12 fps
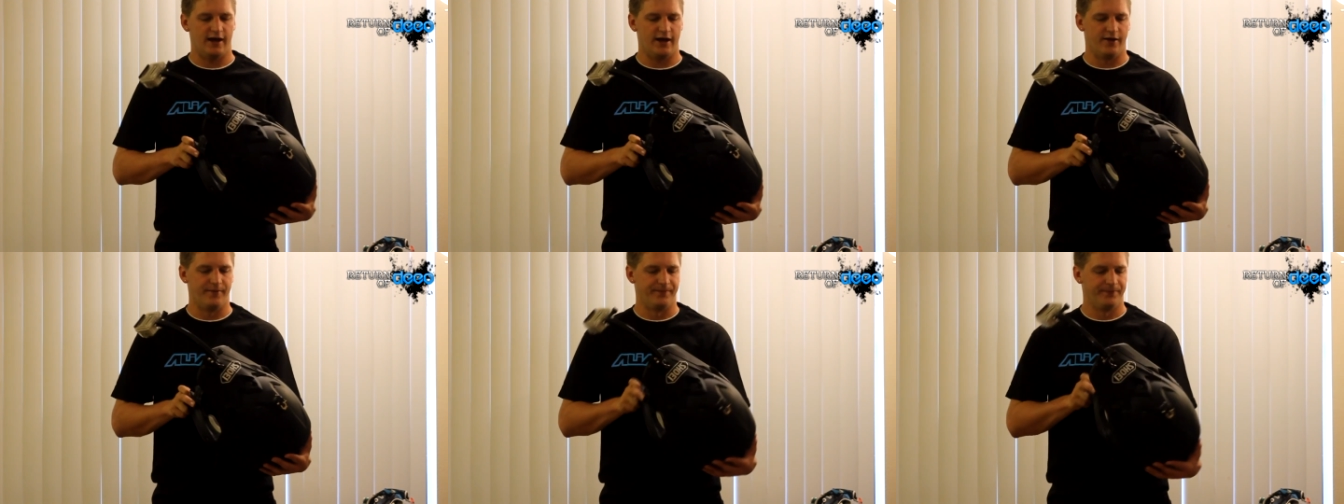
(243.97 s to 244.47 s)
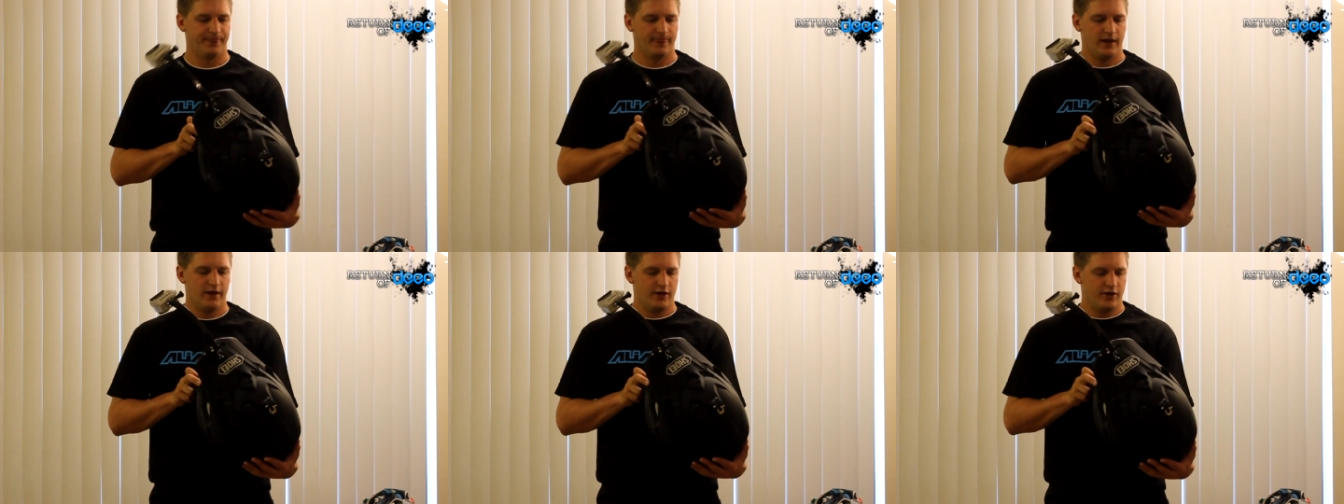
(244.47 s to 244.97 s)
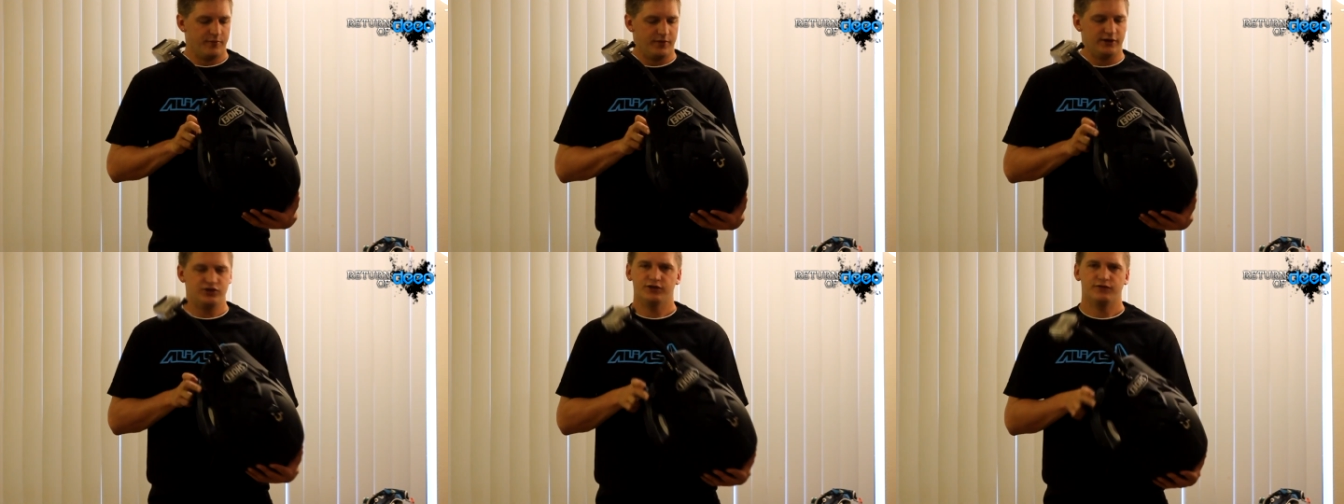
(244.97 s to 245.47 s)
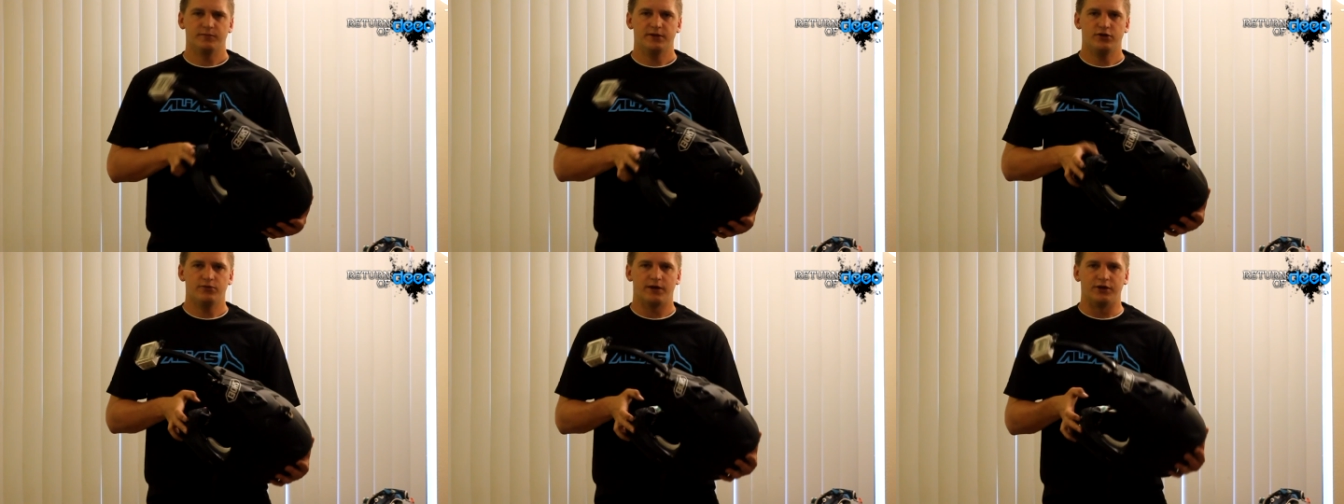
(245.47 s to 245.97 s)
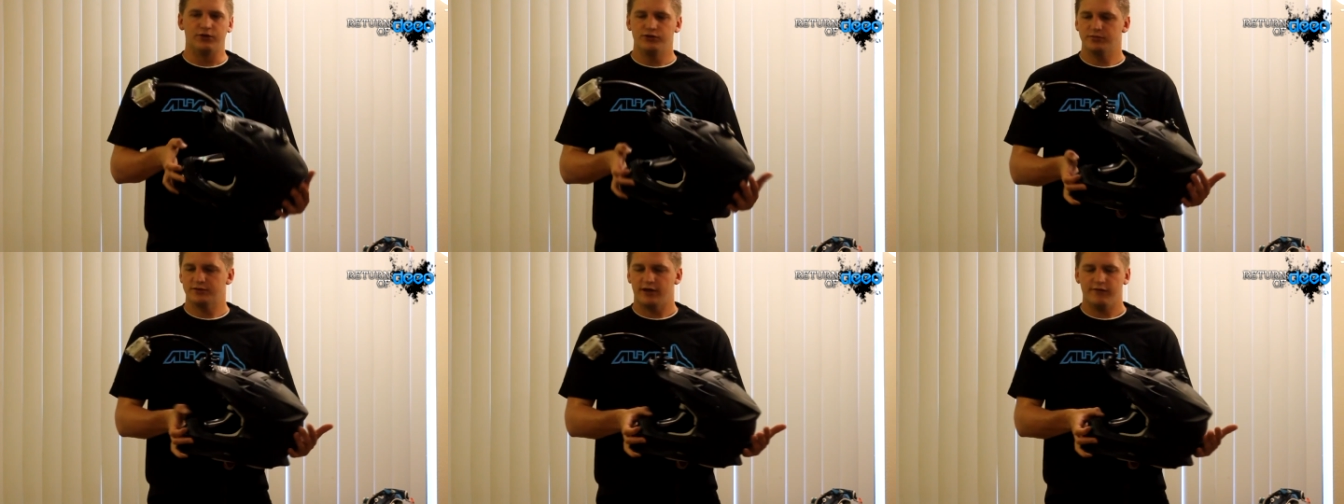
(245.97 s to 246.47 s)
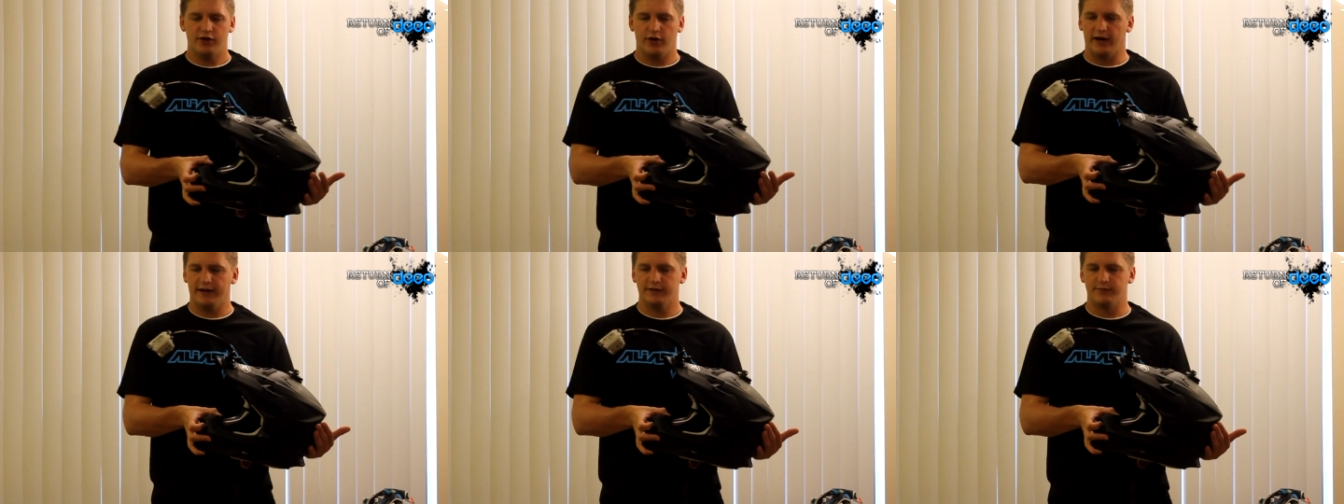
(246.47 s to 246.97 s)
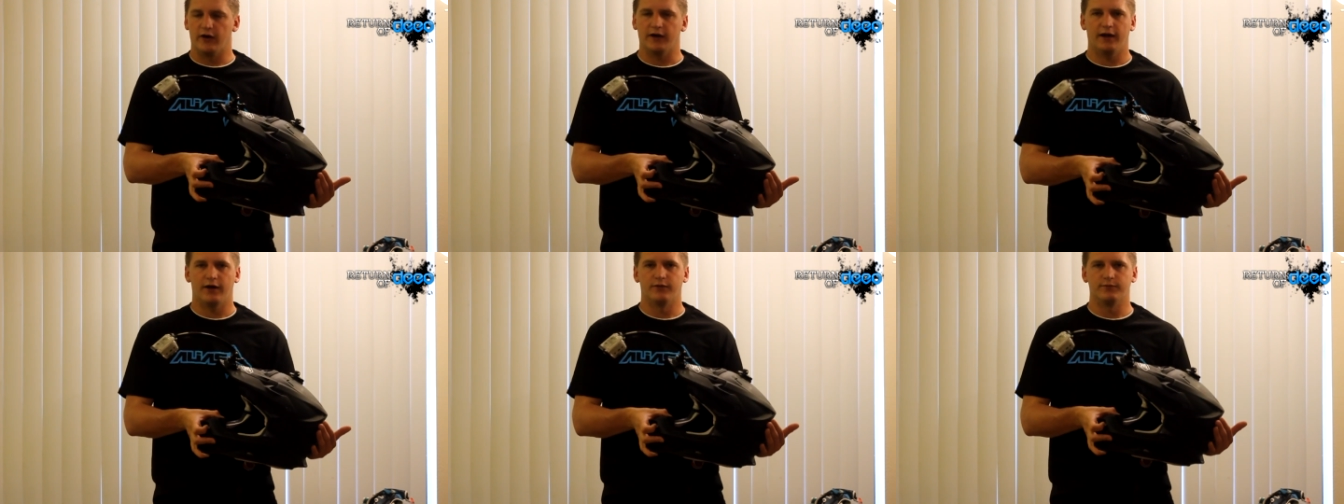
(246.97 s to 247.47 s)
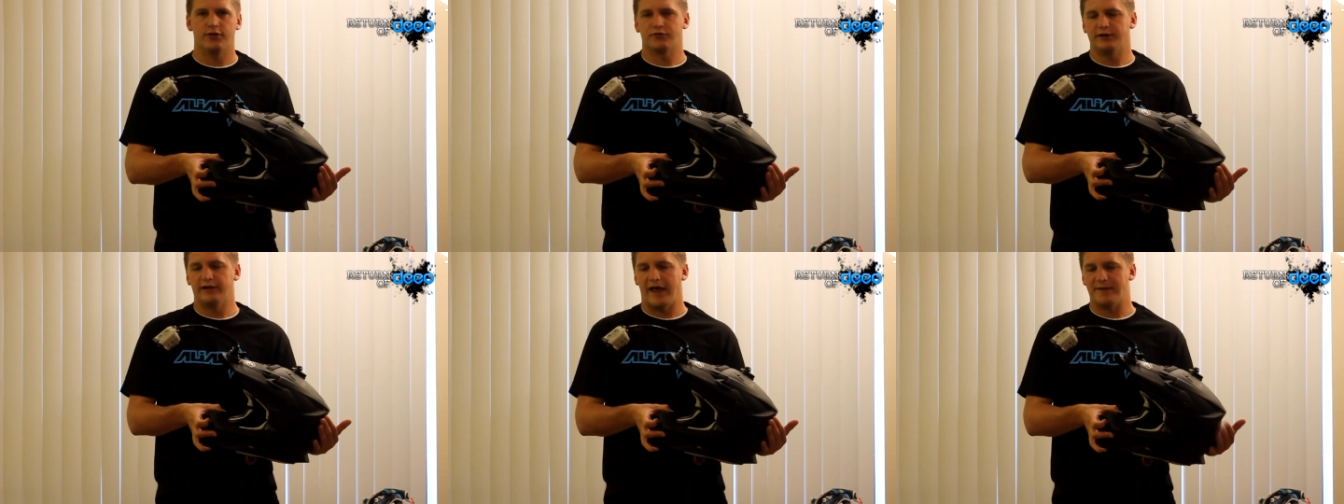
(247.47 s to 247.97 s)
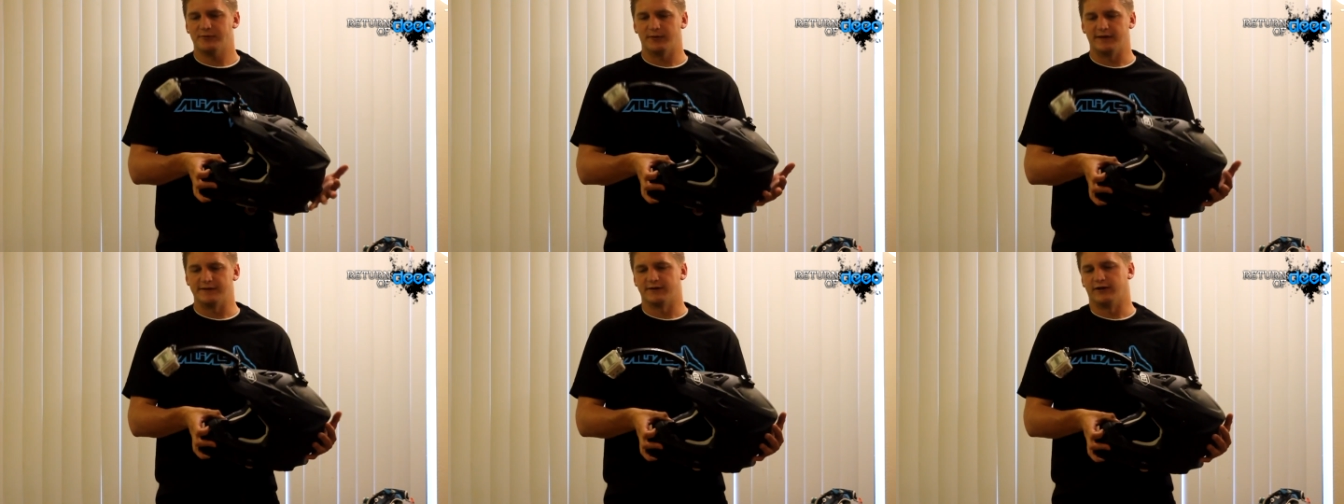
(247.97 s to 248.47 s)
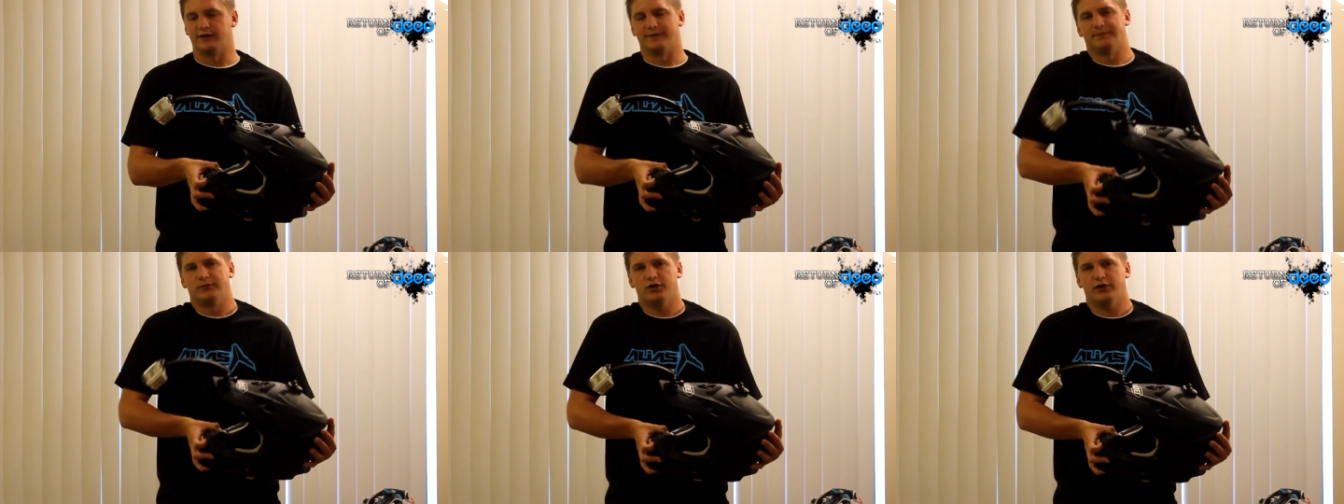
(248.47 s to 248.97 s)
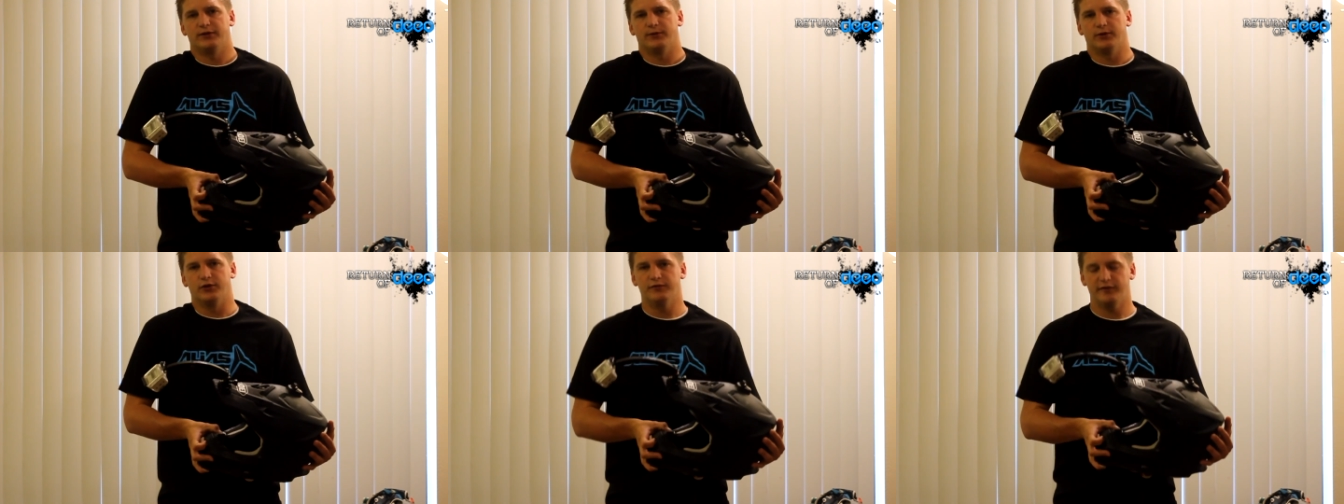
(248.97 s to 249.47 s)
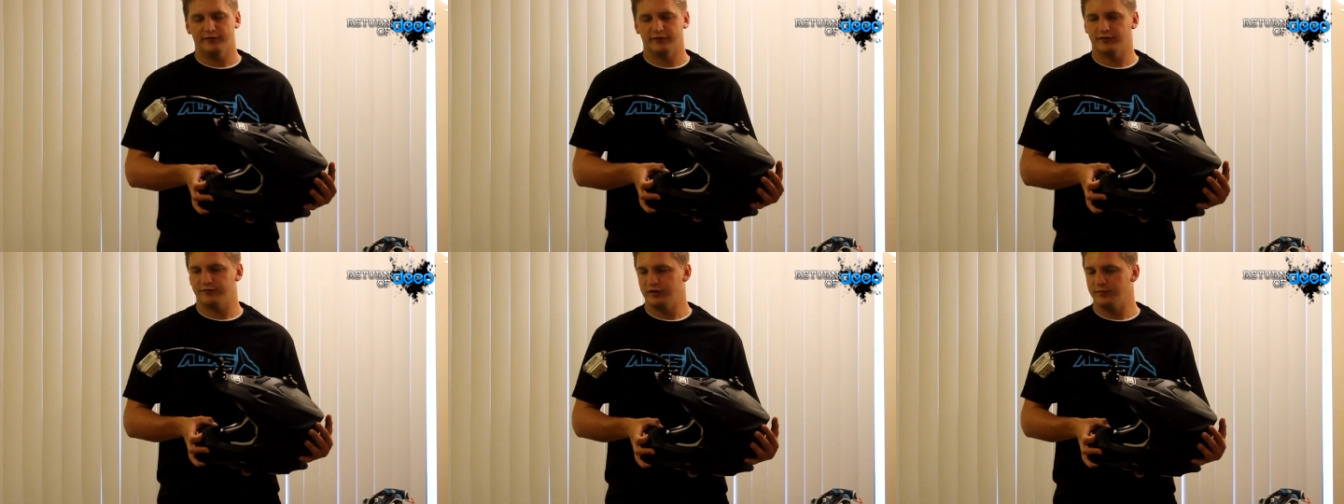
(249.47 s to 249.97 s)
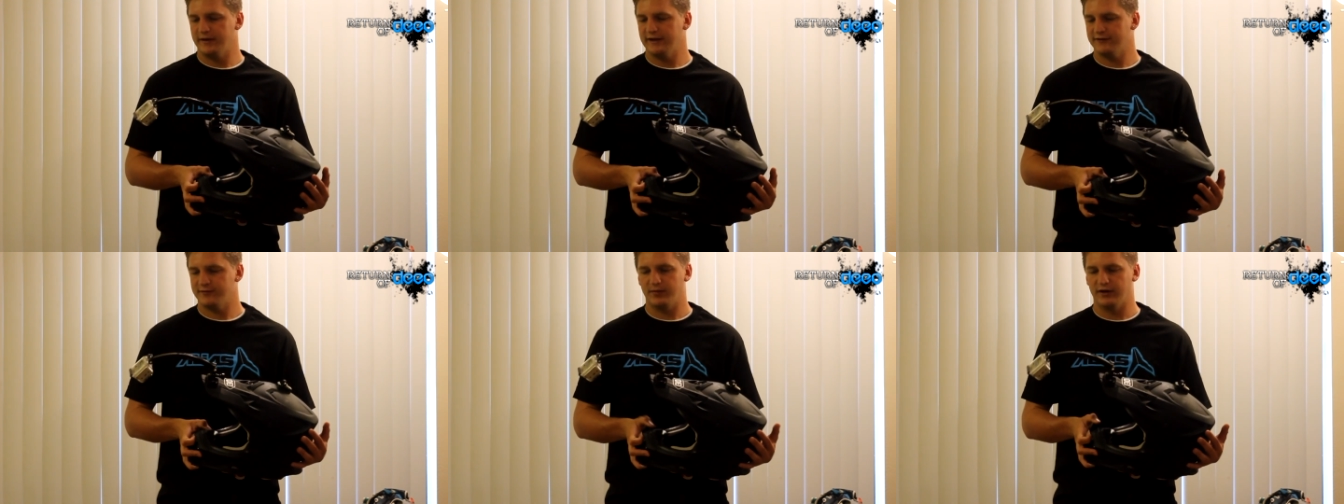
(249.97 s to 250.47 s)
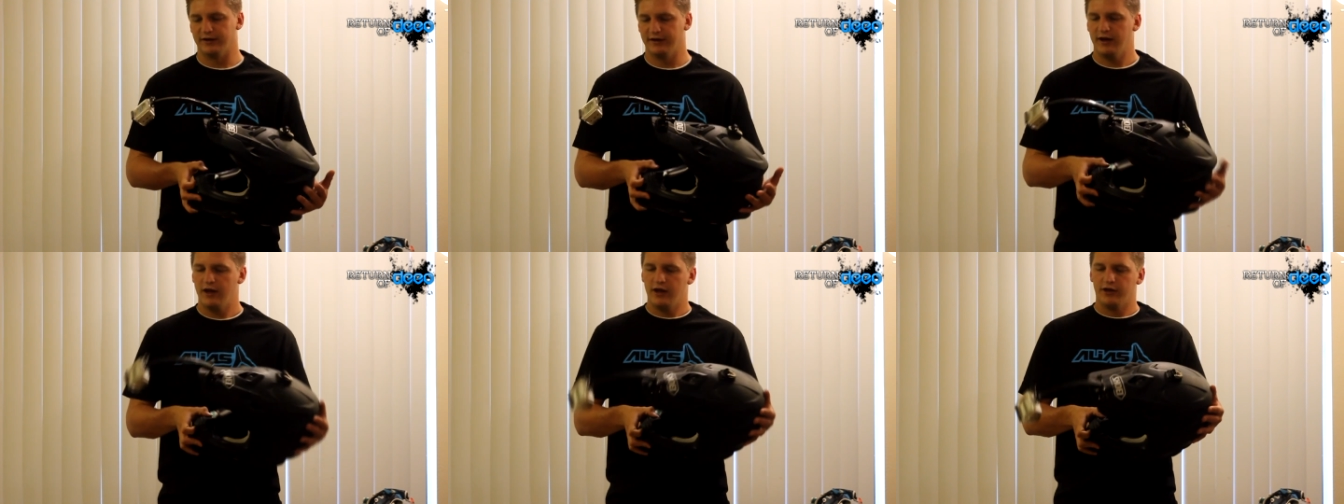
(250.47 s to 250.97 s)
Um, but just for me doing my YouTube stuff, you know, I can knock out three laps with this on, look a little goofy for a few minutes, but